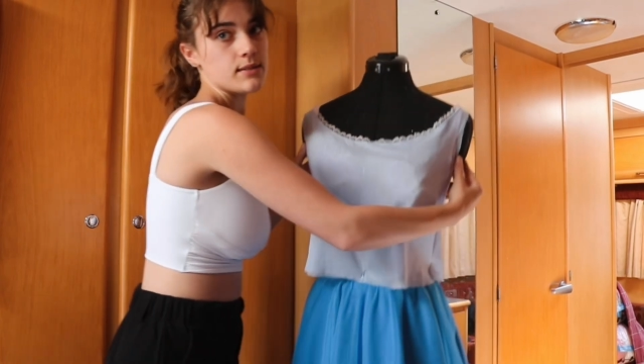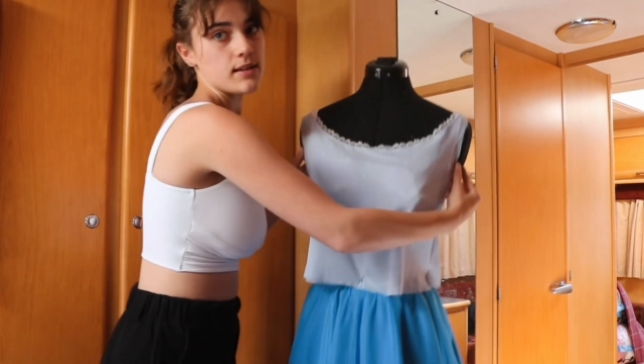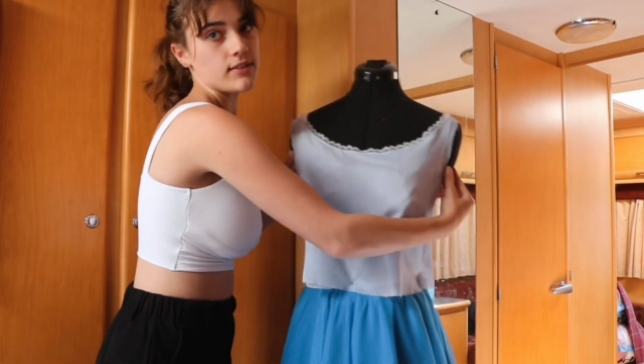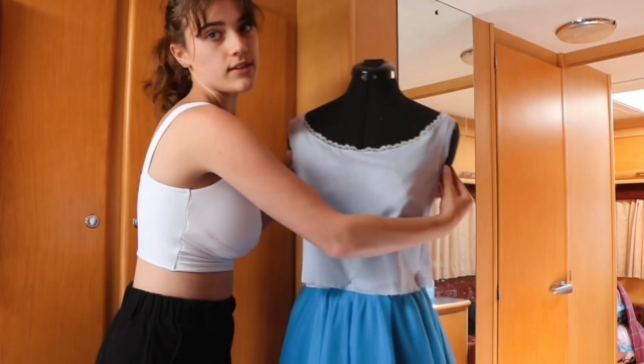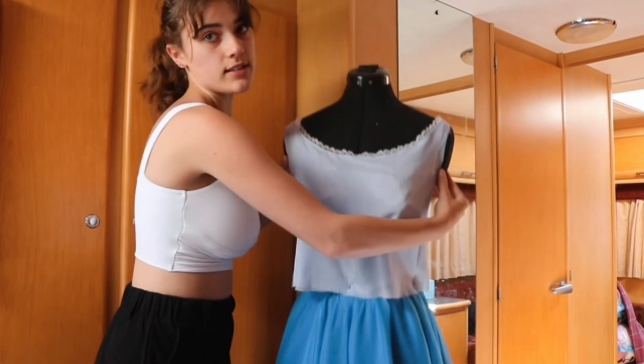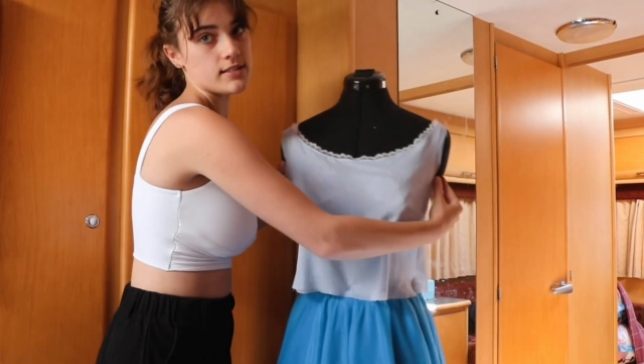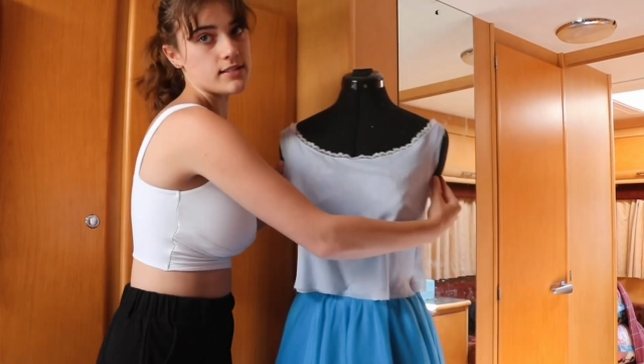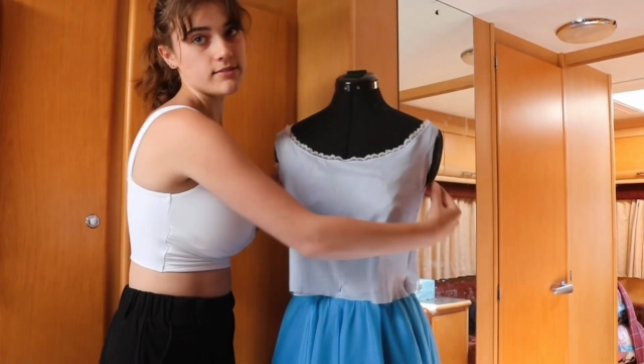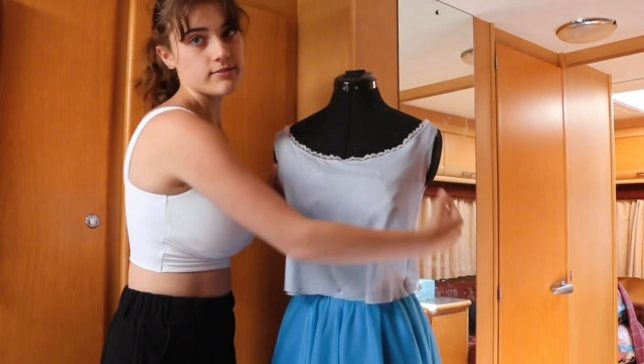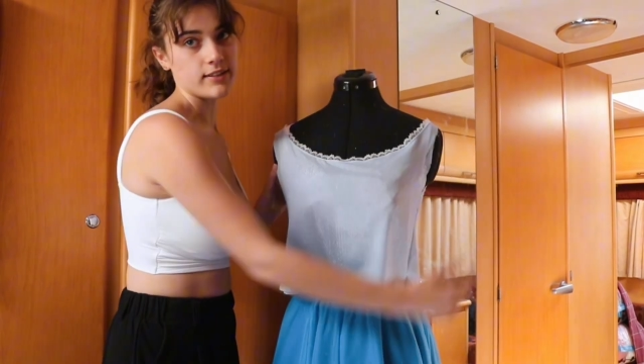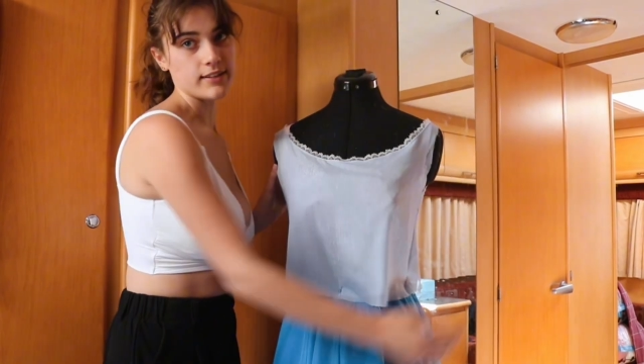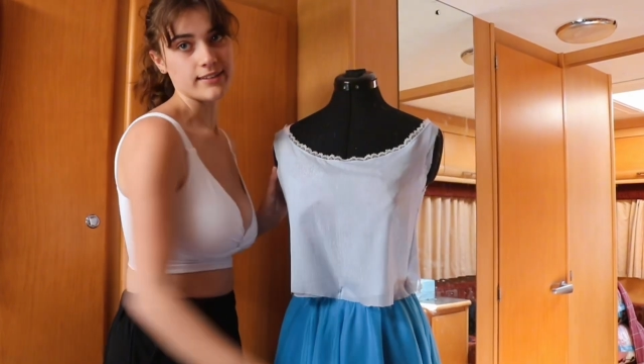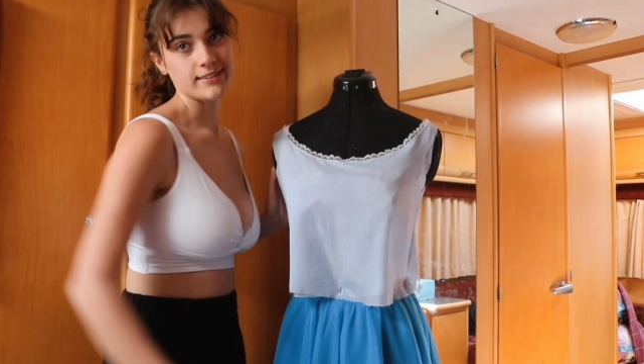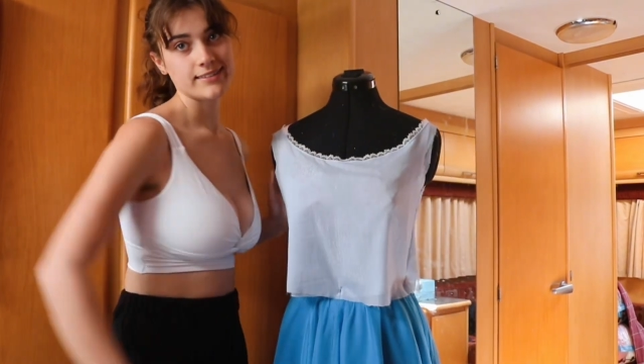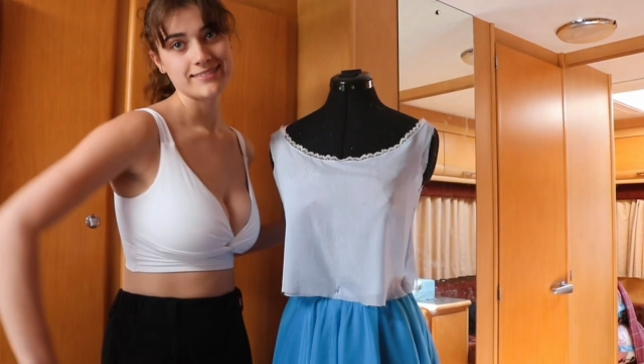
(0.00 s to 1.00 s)
I've got so
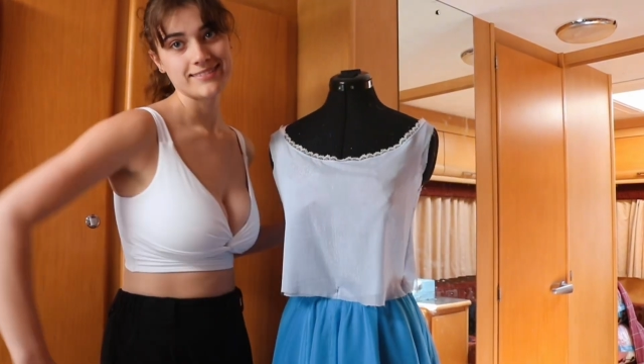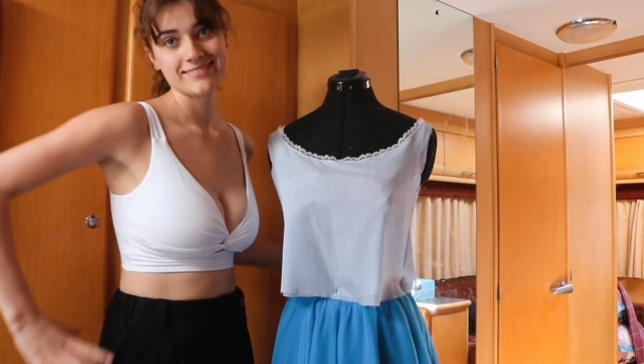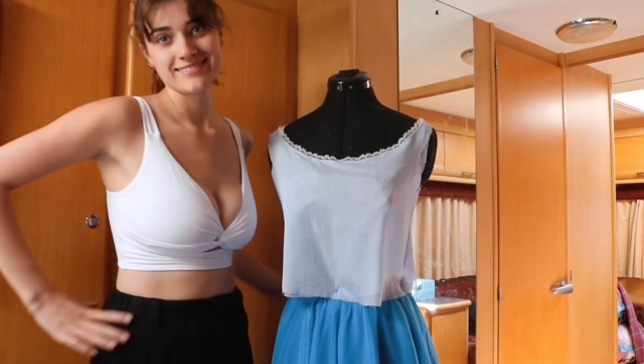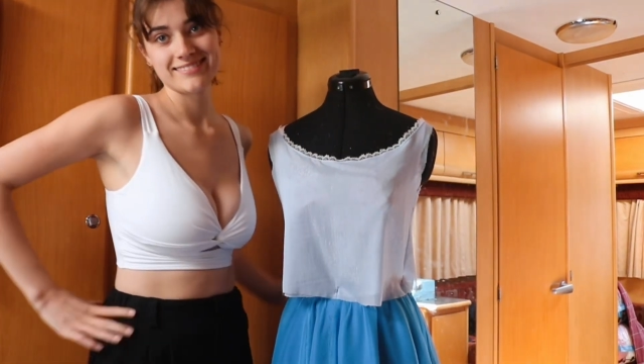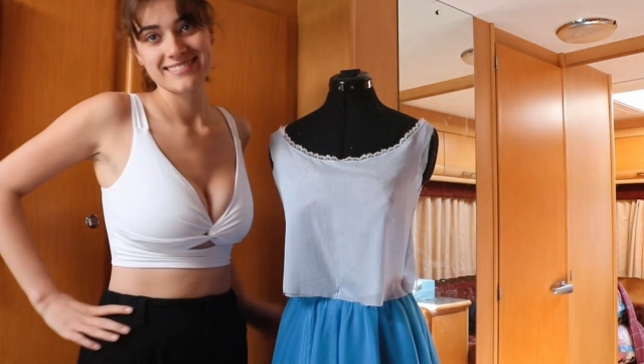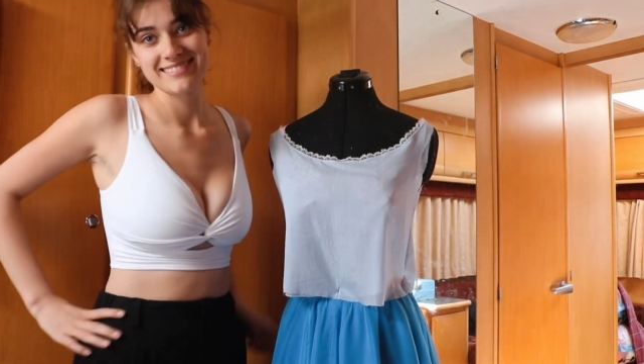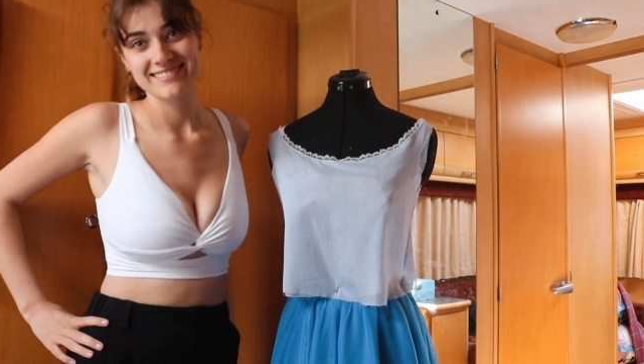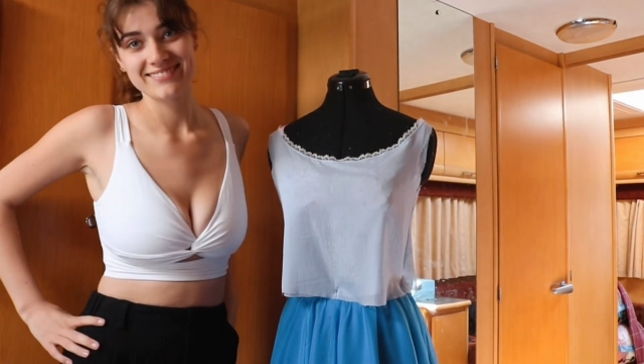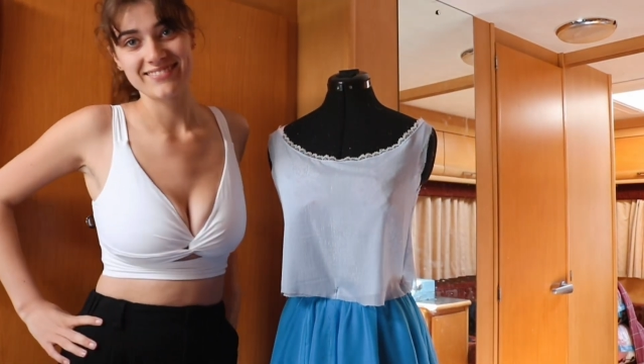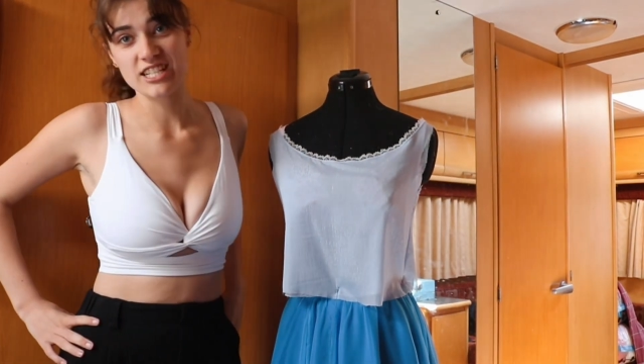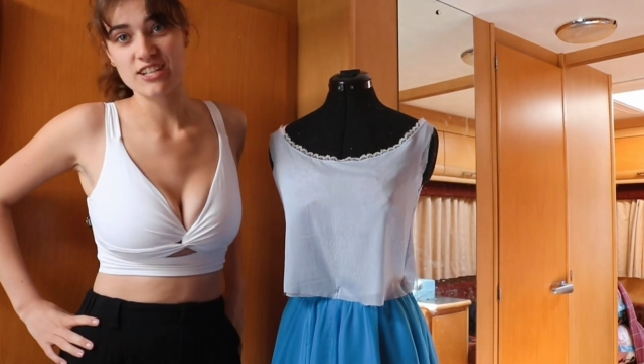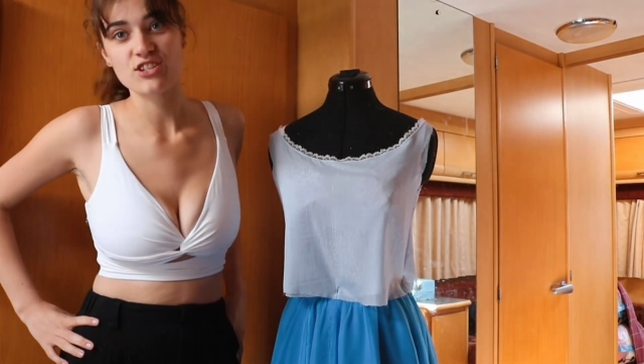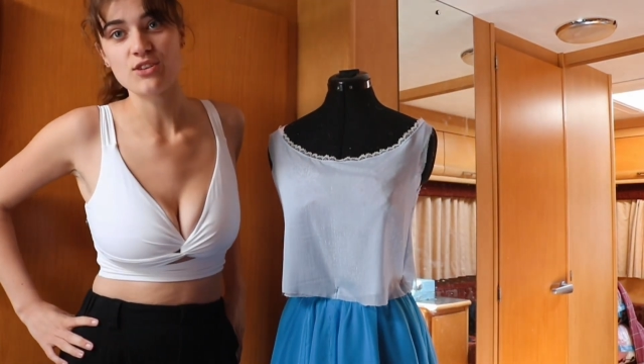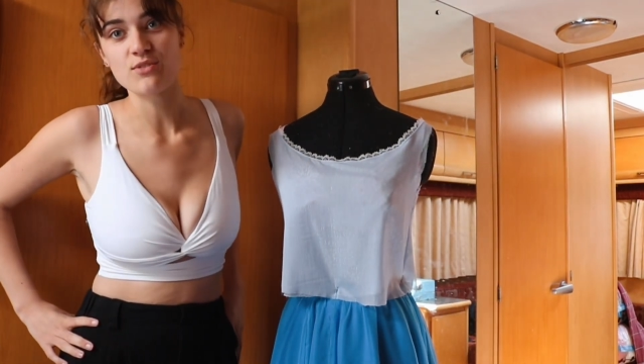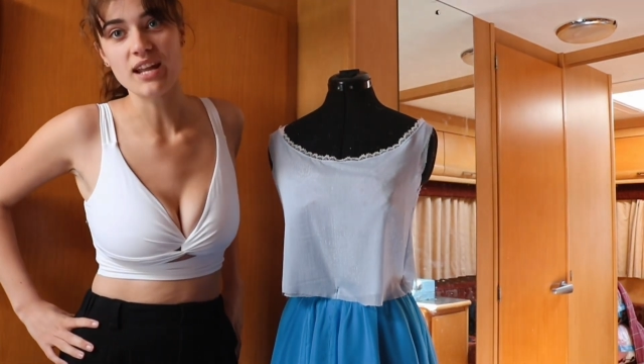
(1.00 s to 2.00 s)
far, which I
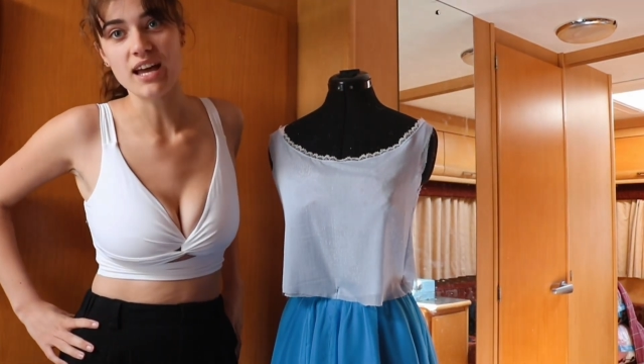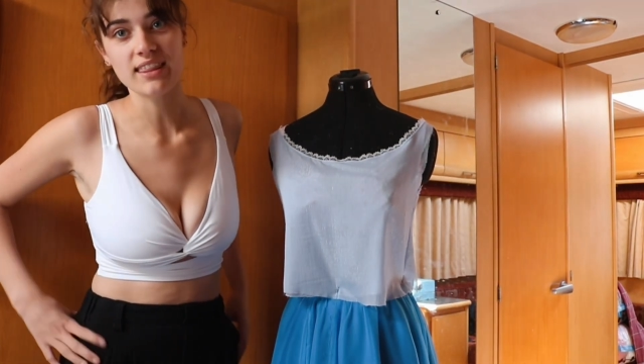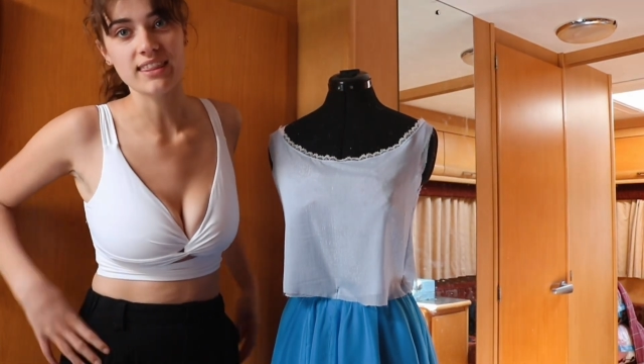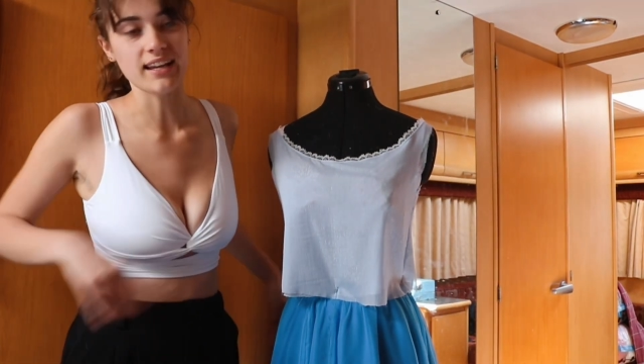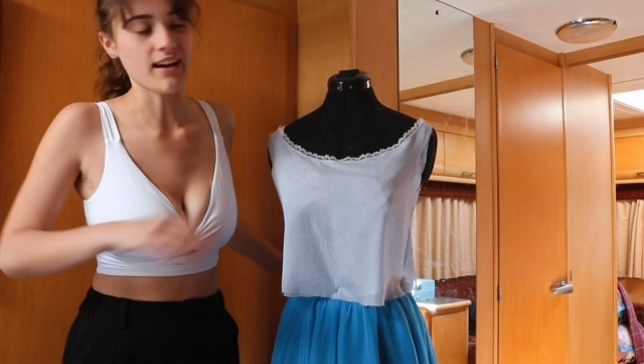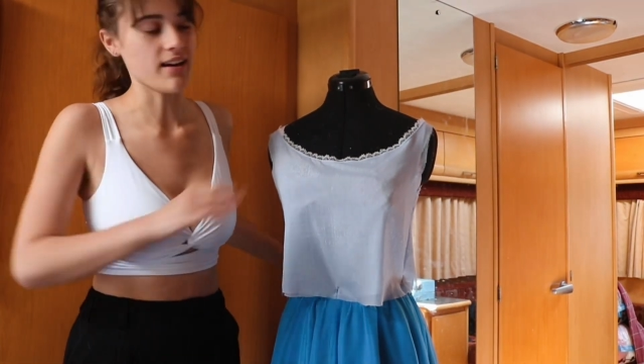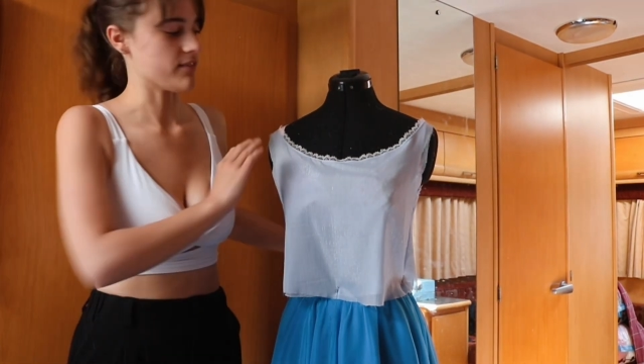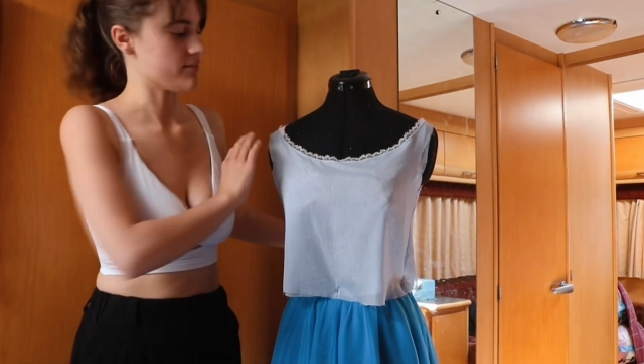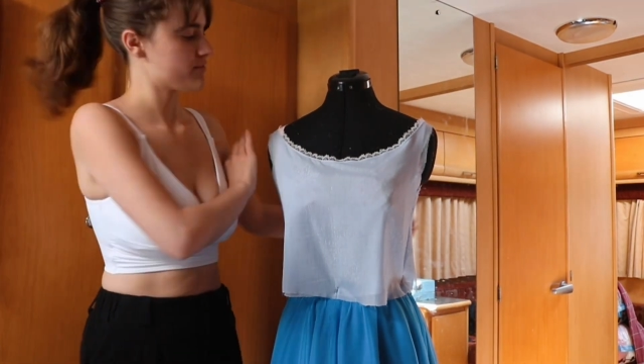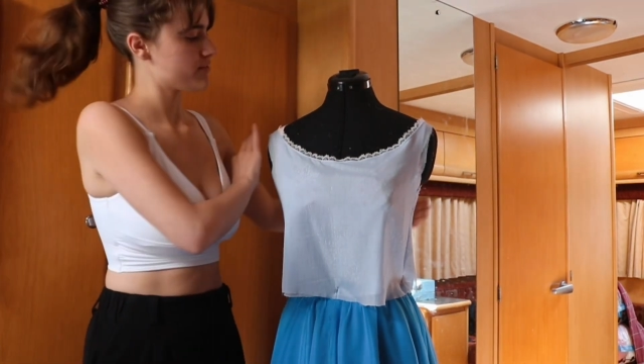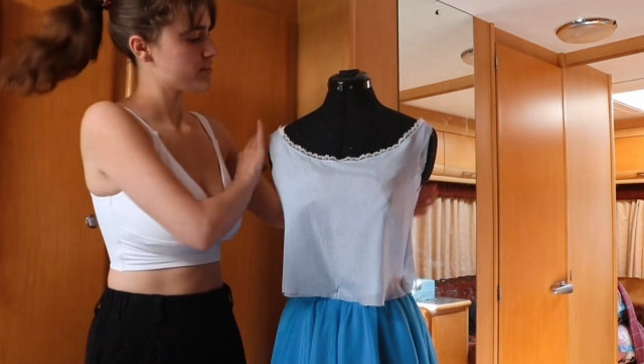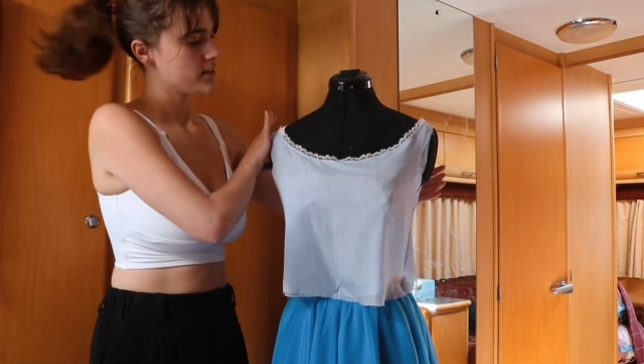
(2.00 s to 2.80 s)
show nothing of.